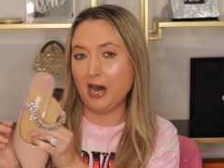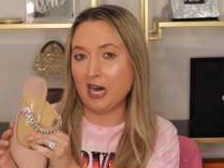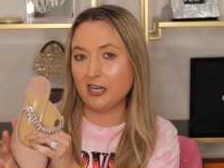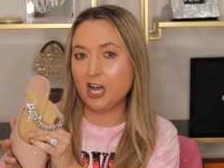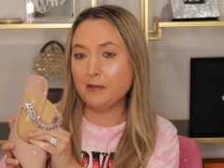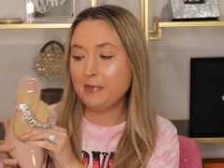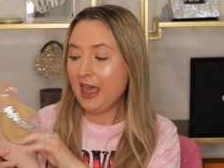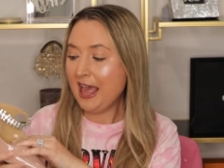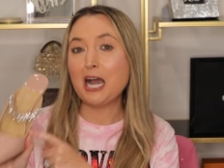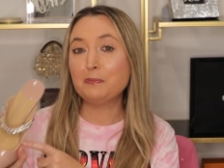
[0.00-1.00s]
bottom.
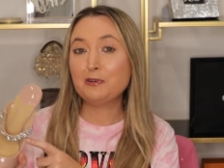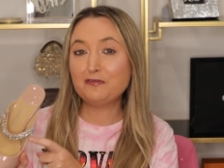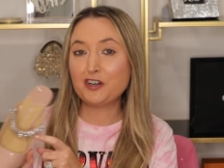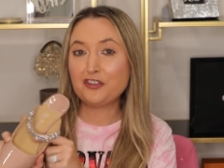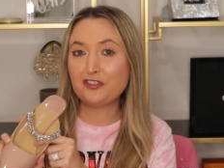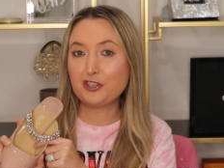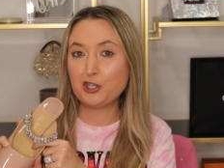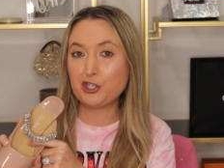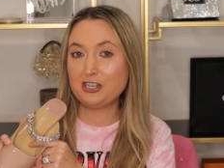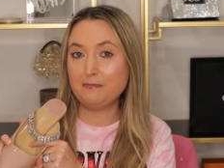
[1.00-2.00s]
I prefer the
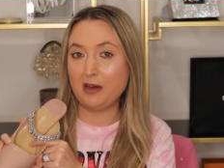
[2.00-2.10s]
cushiony